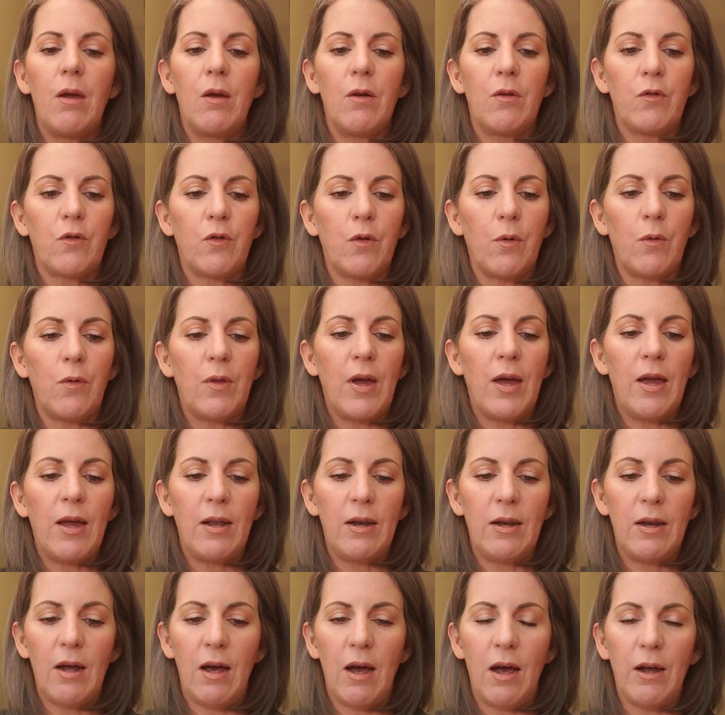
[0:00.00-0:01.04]
So
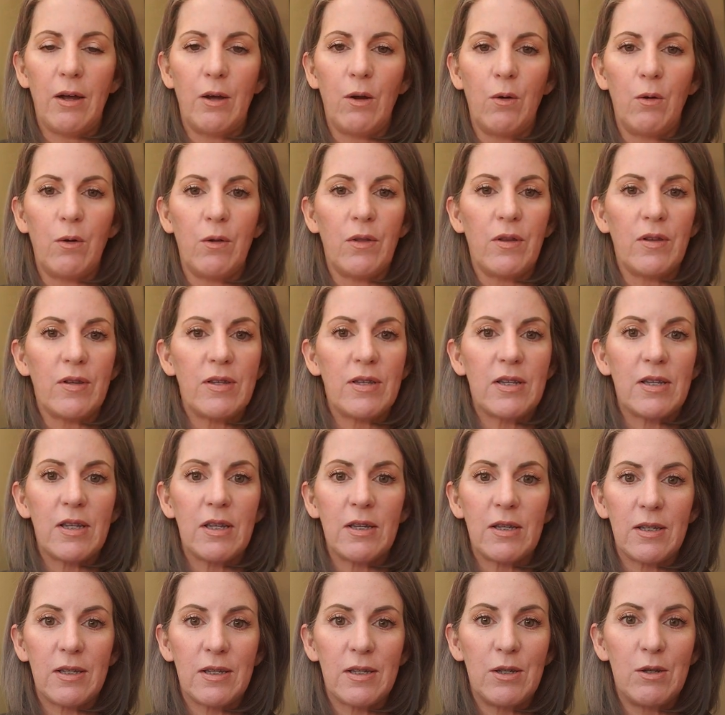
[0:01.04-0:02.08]
then I go to
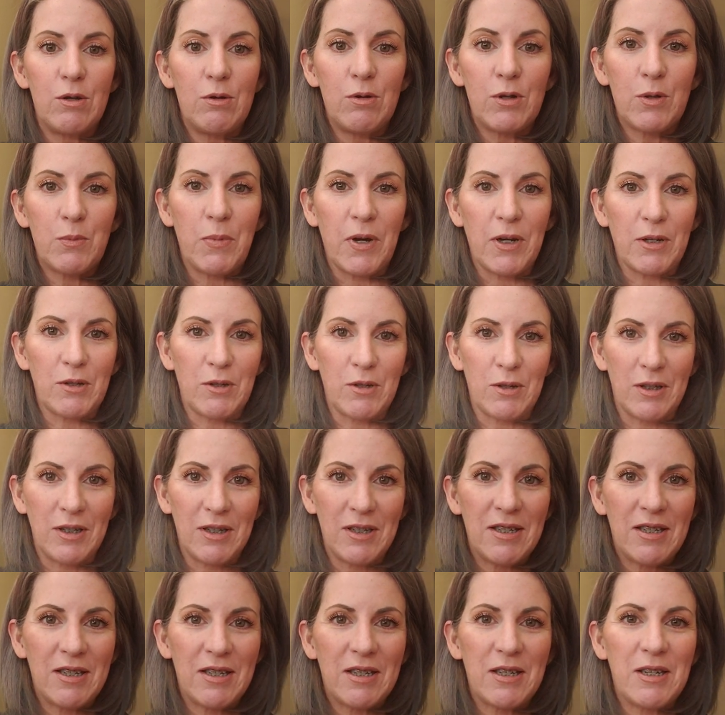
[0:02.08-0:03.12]
this new
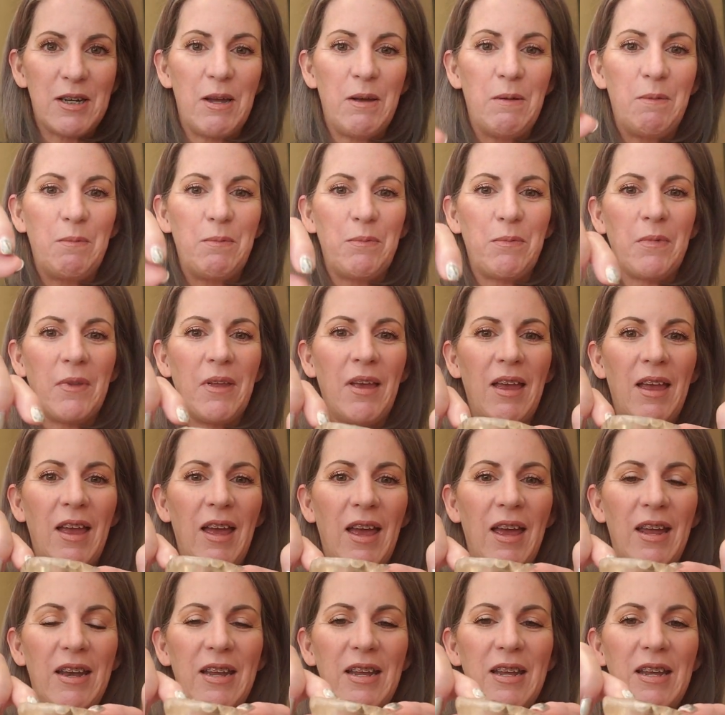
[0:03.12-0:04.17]
specialist,
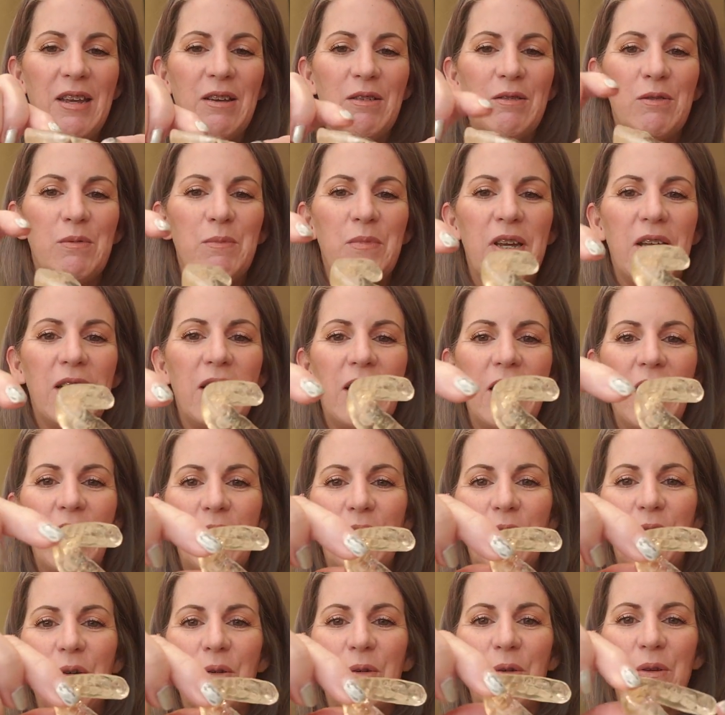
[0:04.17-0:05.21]
and he gives me
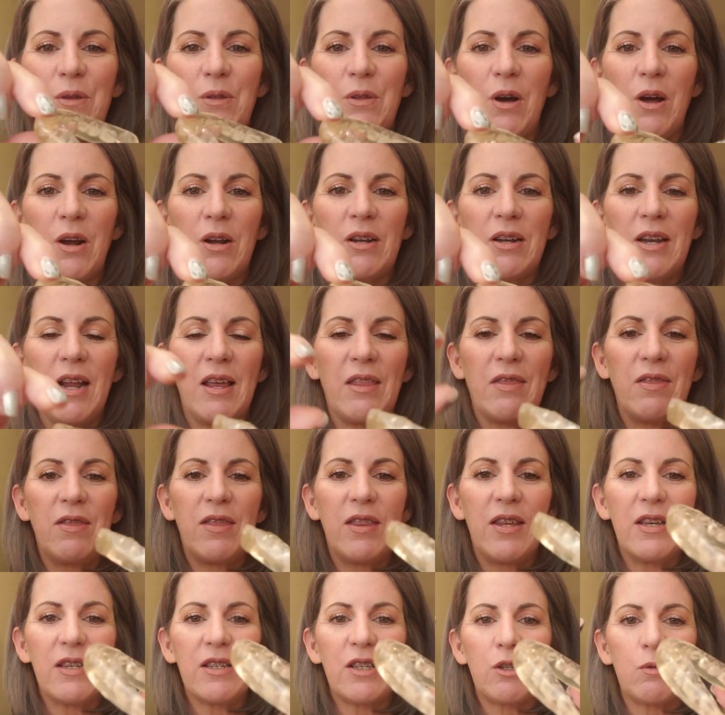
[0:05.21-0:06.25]
another orthotic. Now
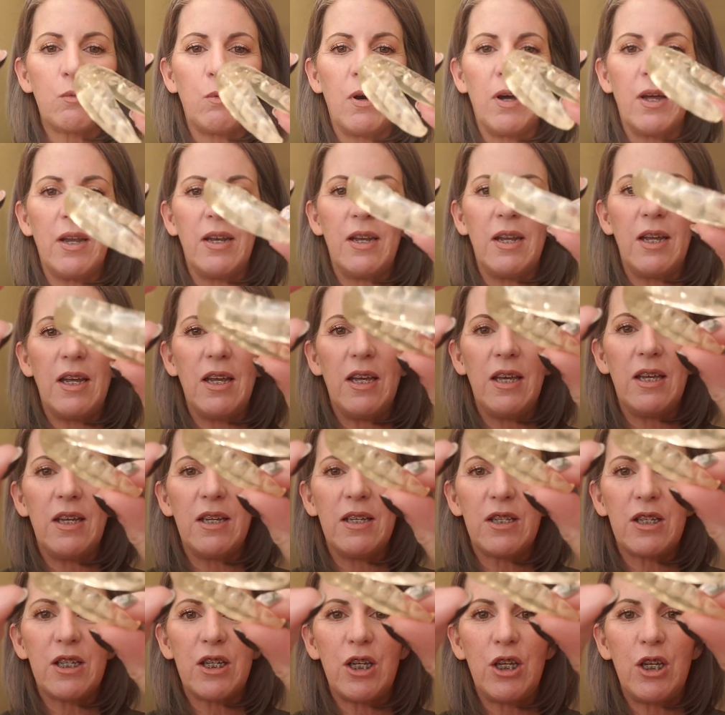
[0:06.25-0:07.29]
this one
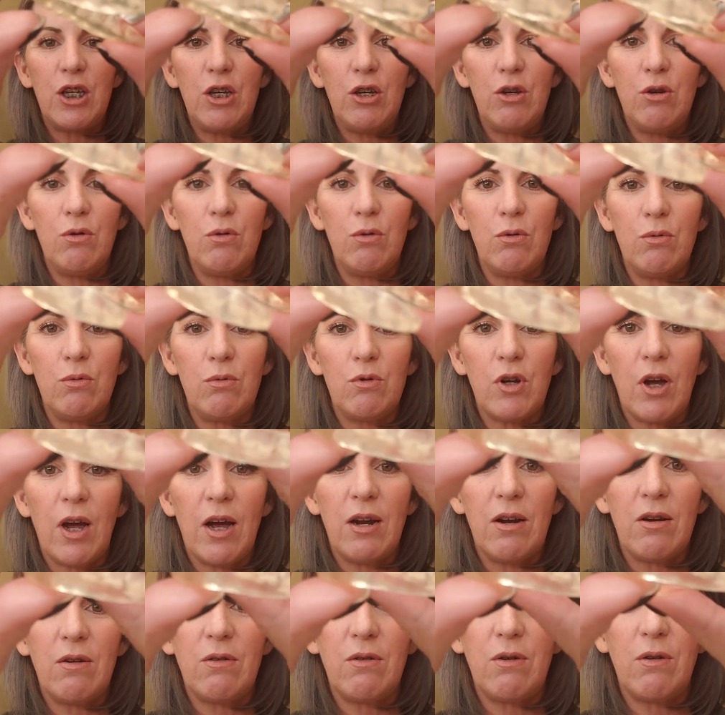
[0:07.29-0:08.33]
is huge.
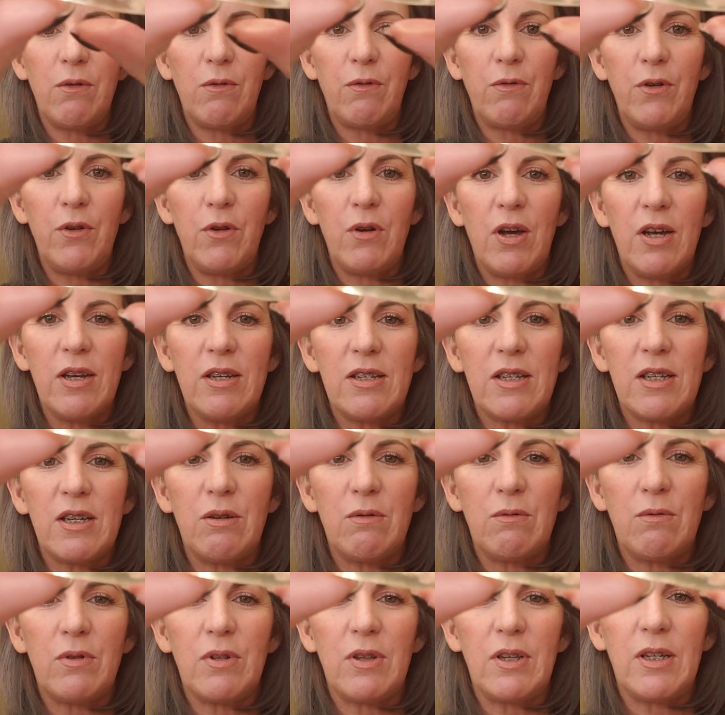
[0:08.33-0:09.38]
I don't know if you guys
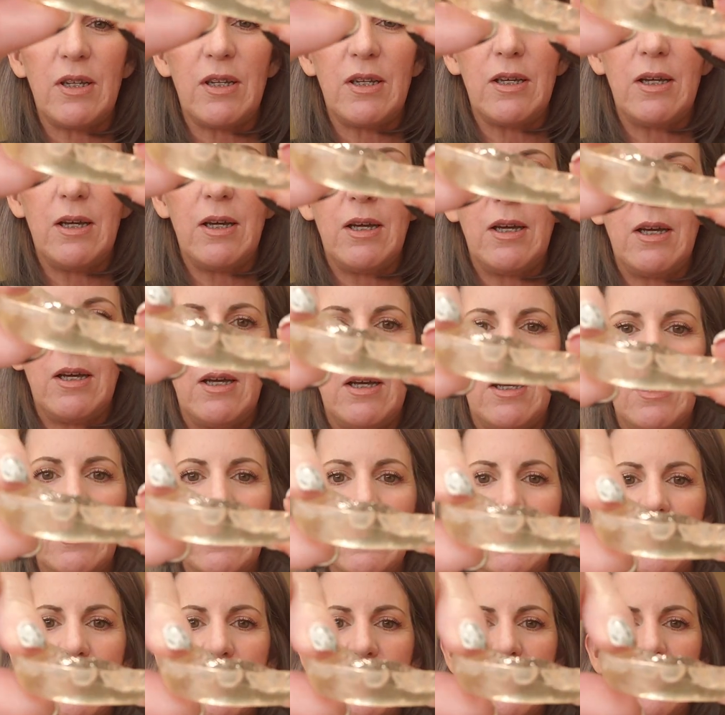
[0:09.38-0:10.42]
can really
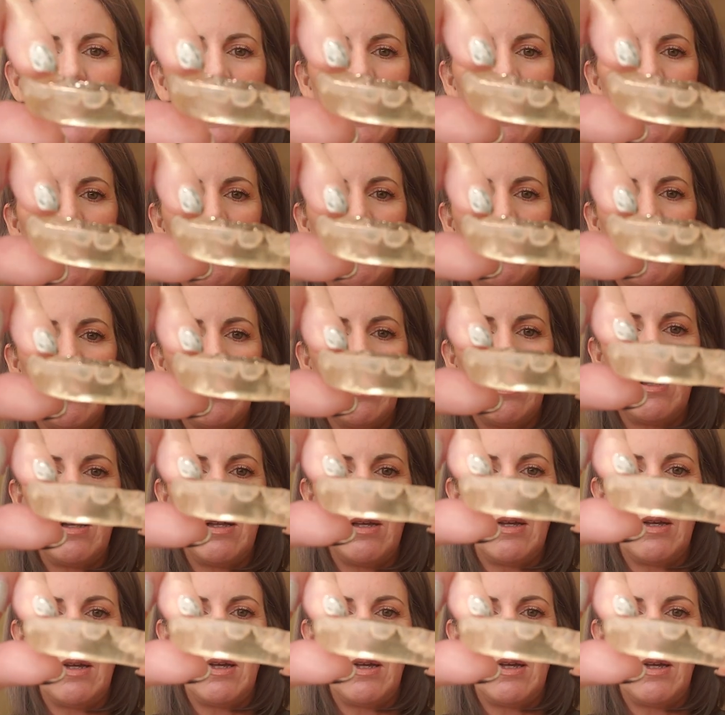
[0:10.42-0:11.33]
tell